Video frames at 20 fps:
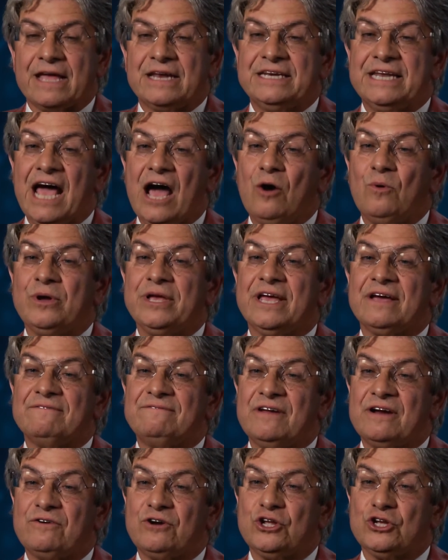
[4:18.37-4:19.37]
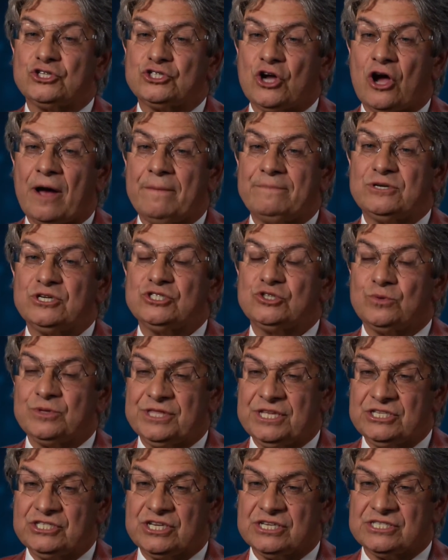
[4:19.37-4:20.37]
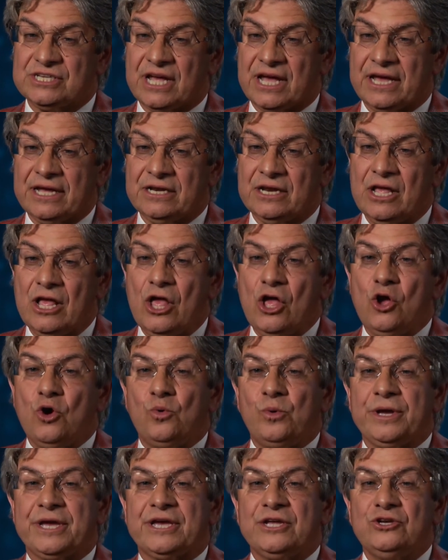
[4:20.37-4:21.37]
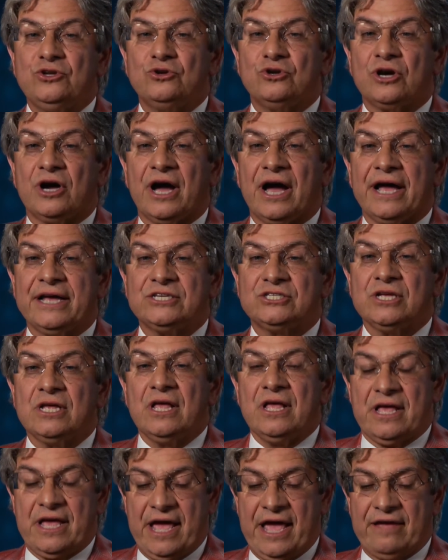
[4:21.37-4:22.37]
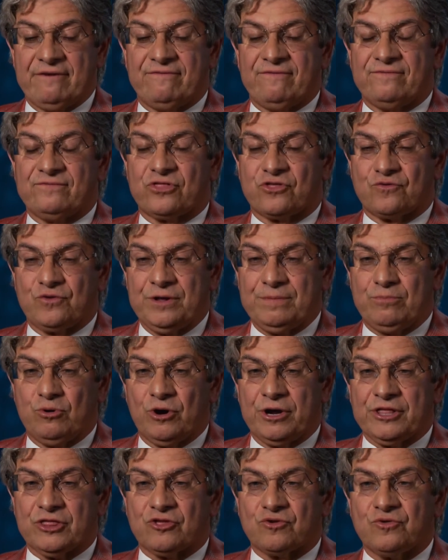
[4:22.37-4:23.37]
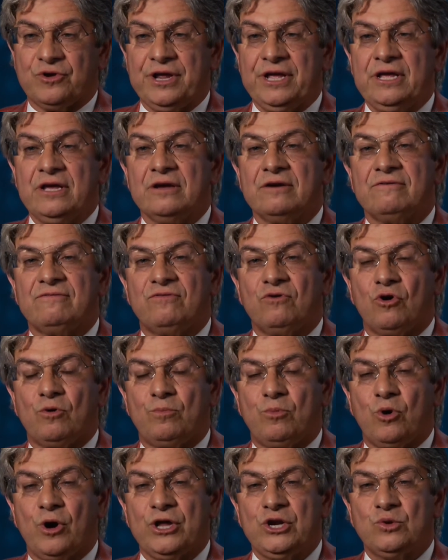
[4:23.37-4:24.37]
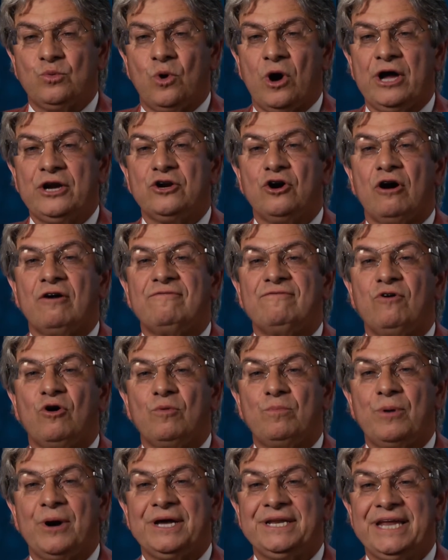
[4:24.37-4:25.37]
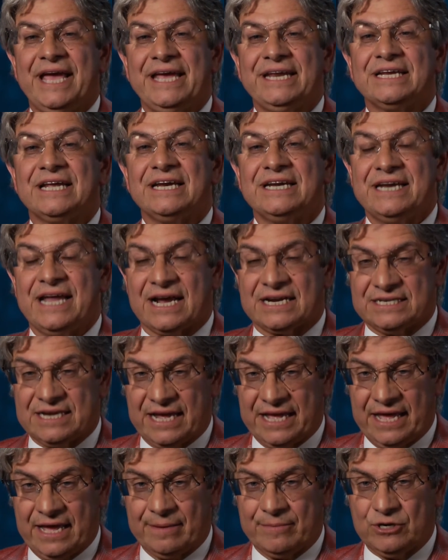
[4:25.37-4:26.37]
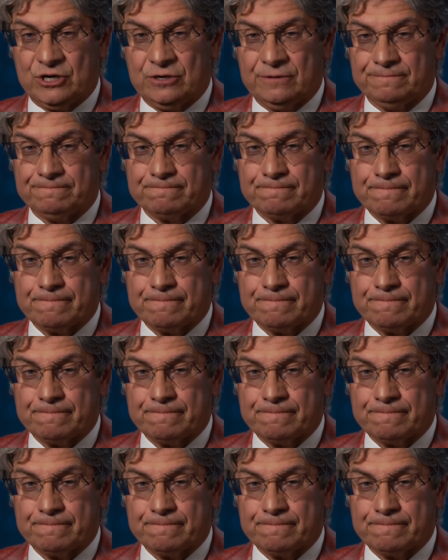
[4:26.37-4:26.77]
Now we have various options with this design. We can utilize a 3.3, 4.1, or 4.8 neck diameter.